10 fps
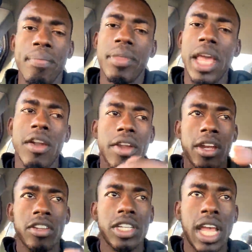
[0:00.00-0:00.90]
they don't
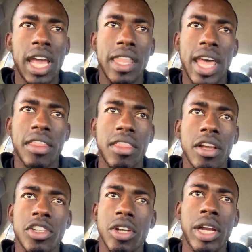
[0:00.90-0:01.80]
understand that
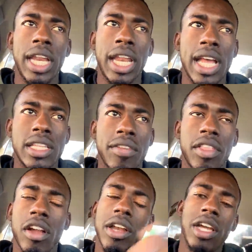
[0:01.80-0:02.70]
they're treated as if
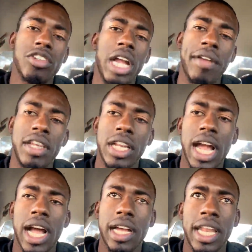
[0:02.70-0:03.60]
they're an undrafted
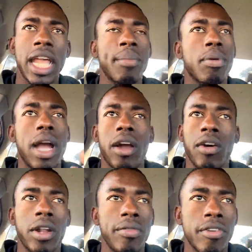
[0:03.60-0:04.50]
guy, not a
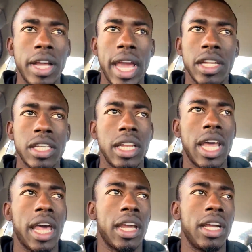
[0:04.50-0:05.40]
priority free agent,
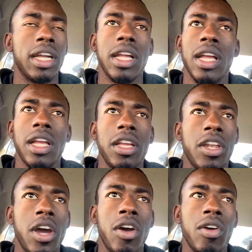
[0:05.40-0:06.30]
not a, you
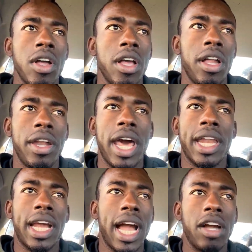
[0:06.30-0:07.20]
know,
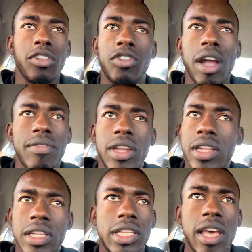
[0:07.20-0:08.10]
not a guy who's drafted
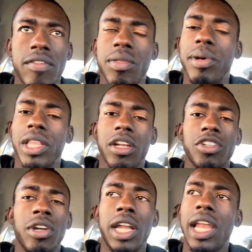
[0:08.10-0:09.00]
in the seventh, but they're
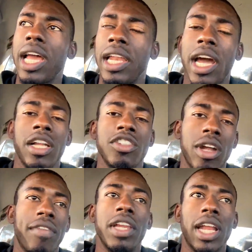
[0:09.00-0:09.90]
treated like an
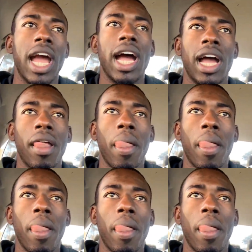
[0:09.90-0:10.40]
undrafted guy.